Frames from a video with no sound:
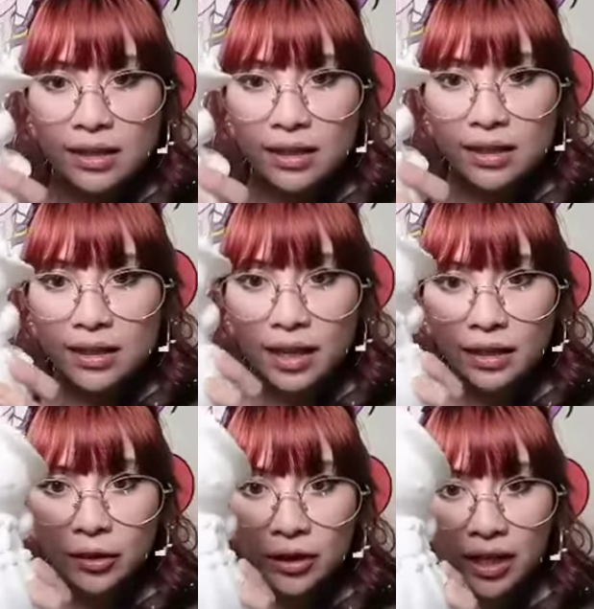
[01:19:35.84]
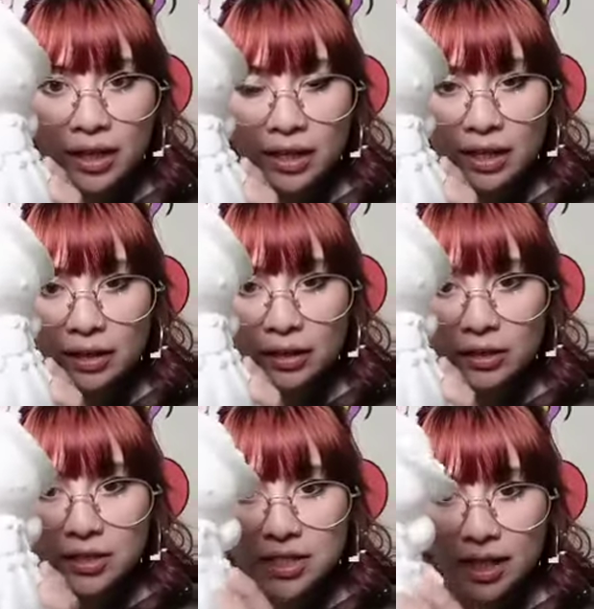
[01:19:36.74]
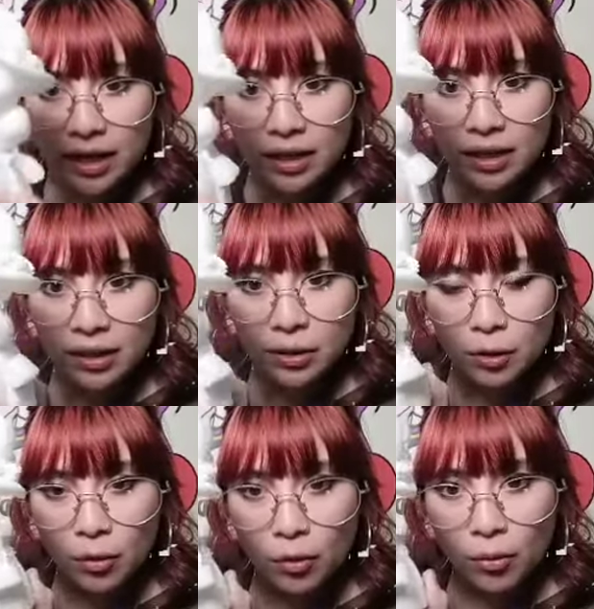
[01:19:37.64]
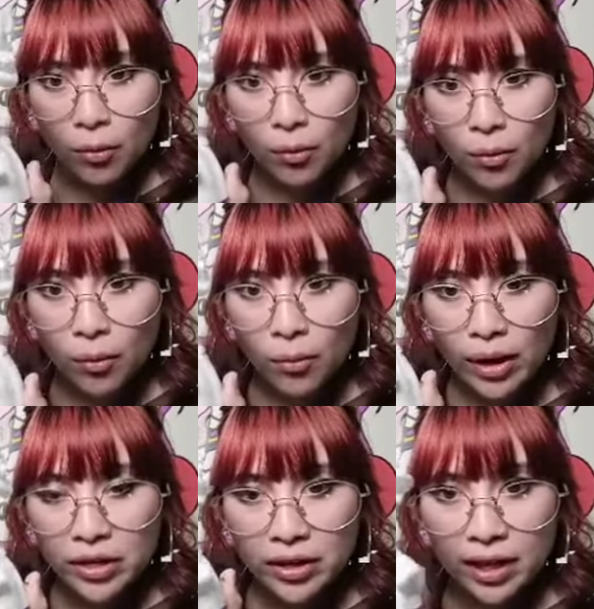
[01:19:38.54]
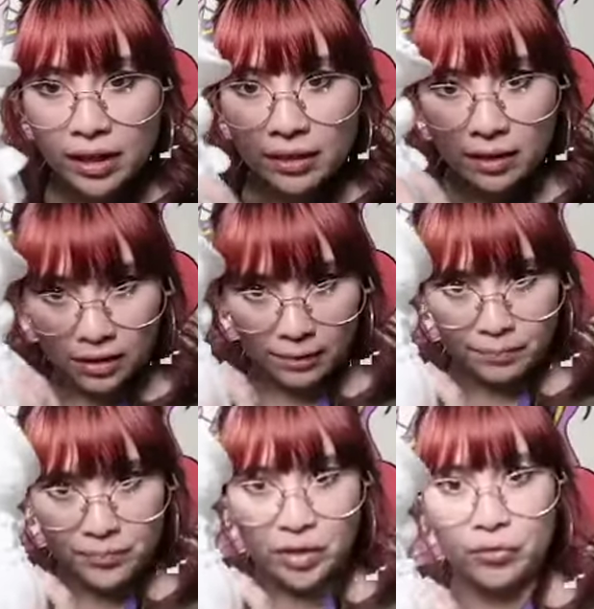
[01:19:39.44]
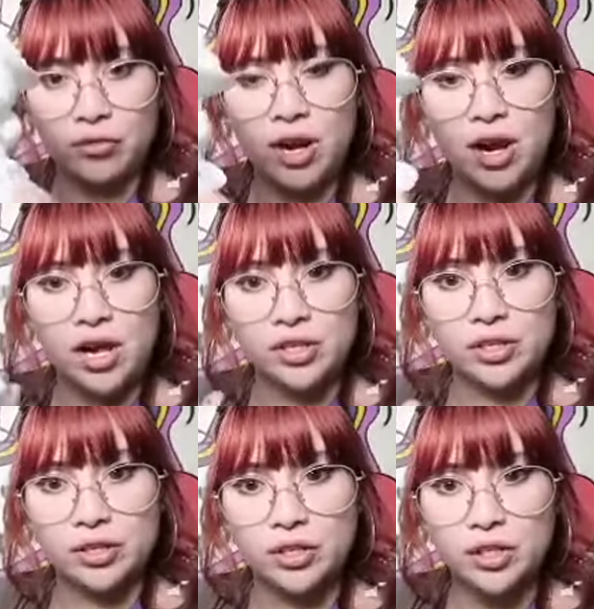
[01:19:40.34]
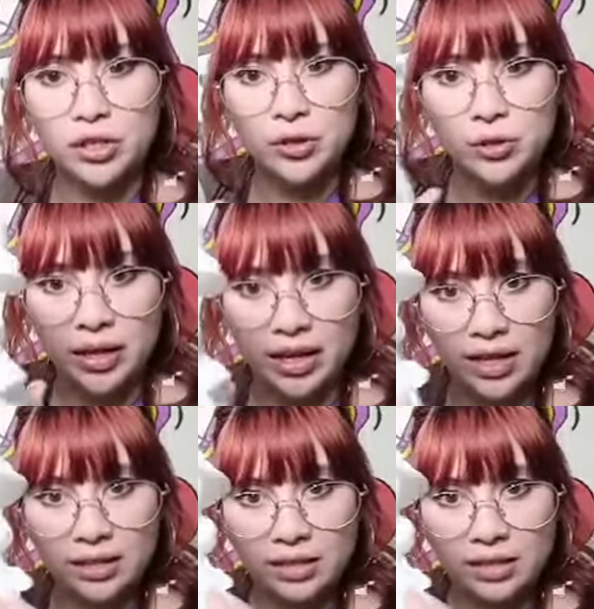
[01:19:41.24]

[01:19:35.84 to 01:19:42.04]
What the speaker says: the Hello Kitty looks like when you get a fresh new kit.